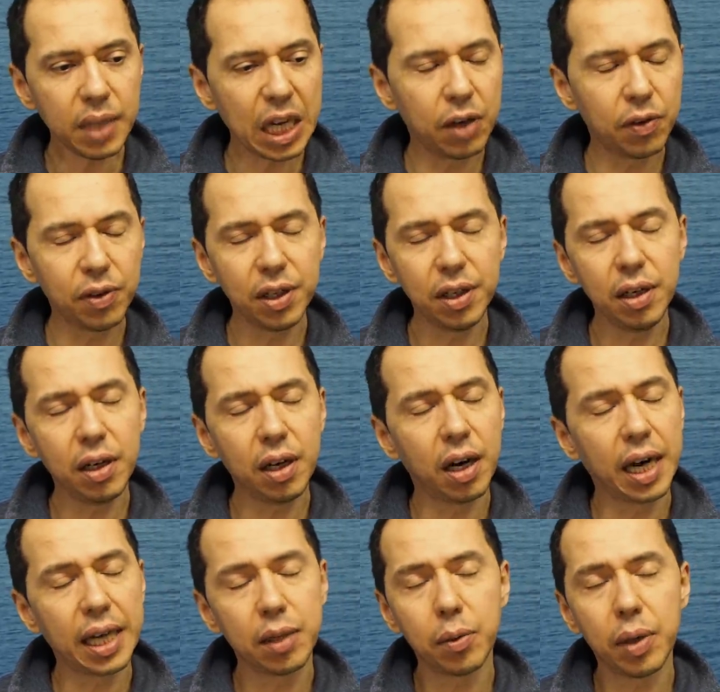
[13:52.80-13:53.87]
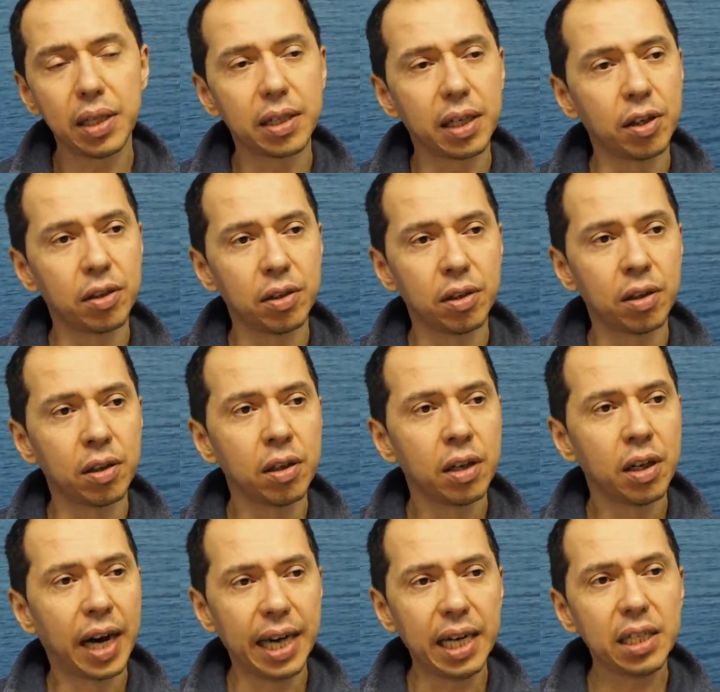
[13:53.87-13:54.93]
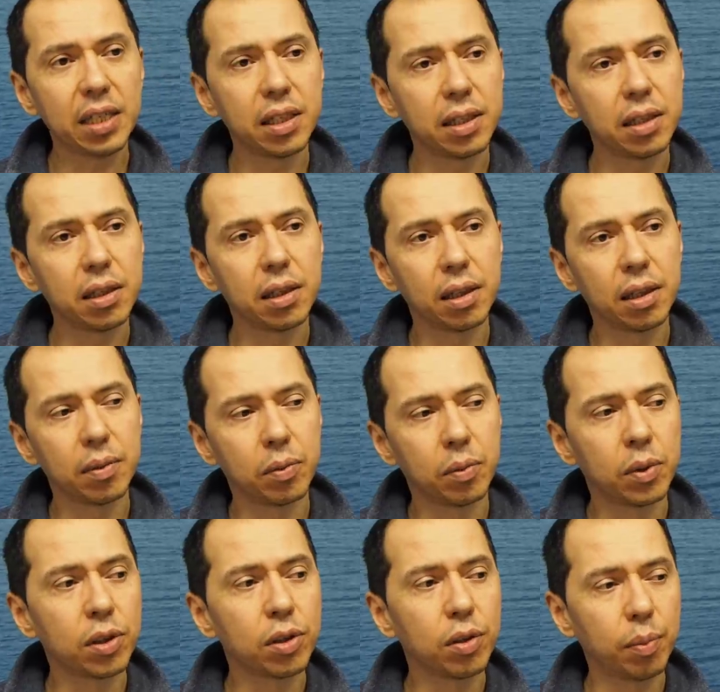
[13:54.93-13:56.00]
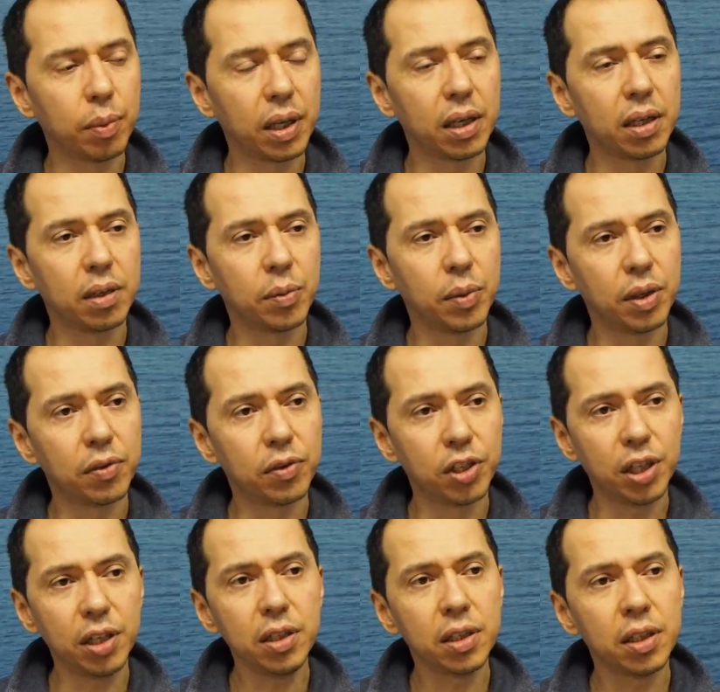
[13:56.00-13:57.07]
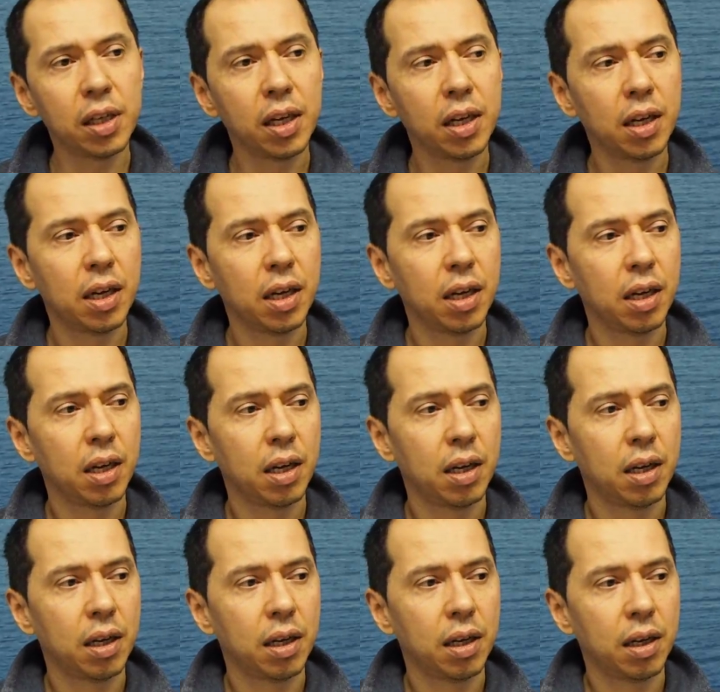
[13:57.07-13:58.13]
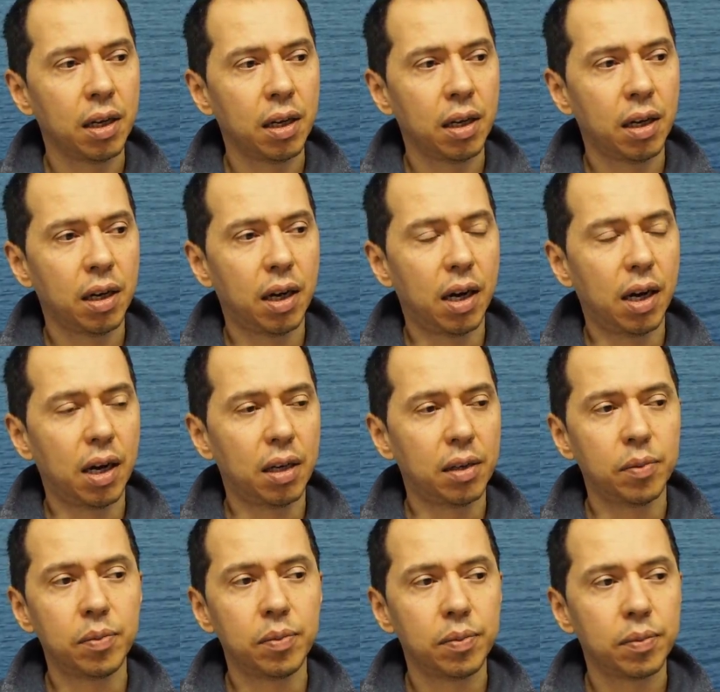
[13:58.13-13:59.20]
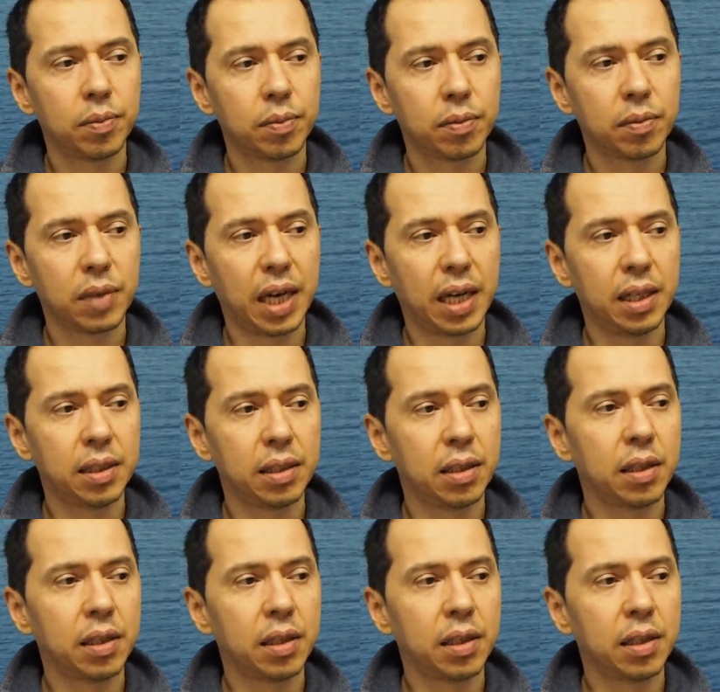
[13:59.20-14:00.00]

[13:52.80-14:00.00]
of the year. Otherwise, I don't know. I actually still want to play a bit of chess. Yeah. Um, and